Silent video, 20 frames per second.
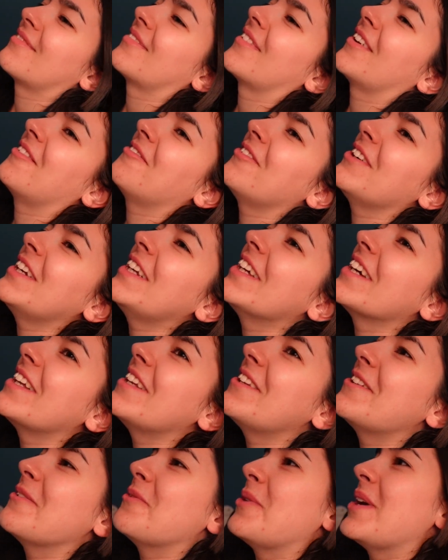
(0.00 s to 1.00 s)
I'm really
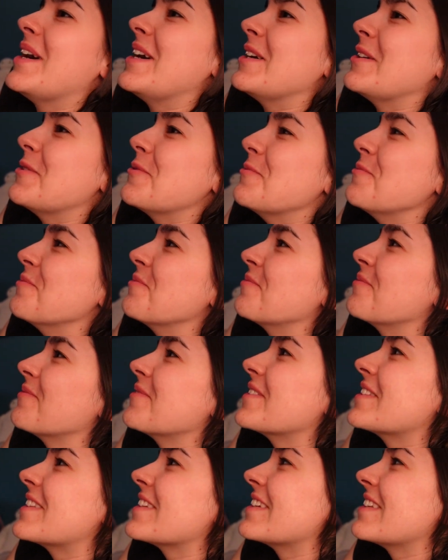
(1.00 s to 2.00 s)

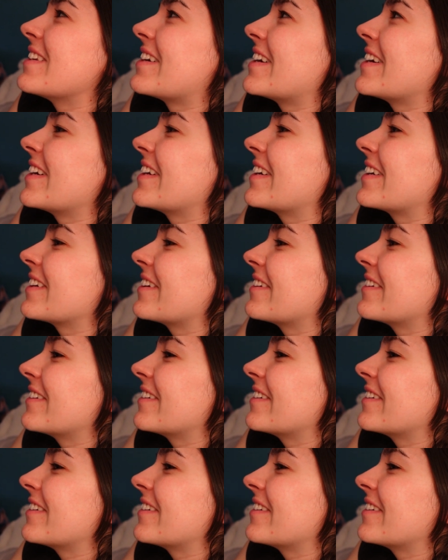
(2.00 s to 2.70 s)
underwhelmed like